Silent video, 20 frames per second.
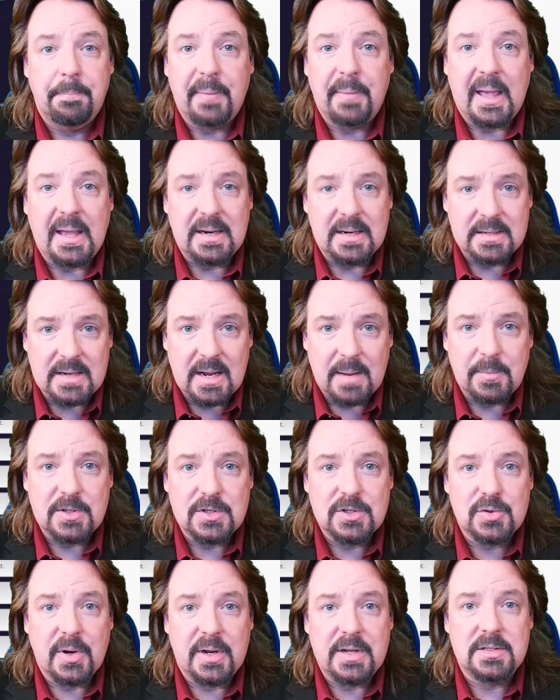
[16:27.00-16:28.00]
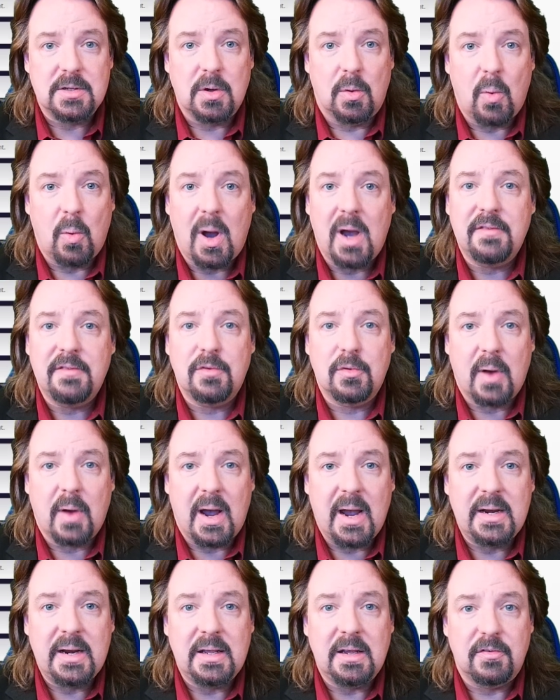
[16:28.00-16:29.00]
and it demonstrates a wide
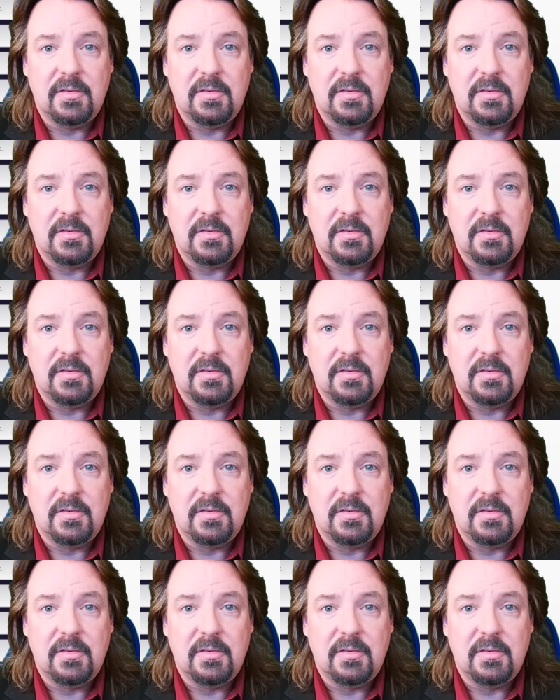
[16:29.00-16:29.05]
variety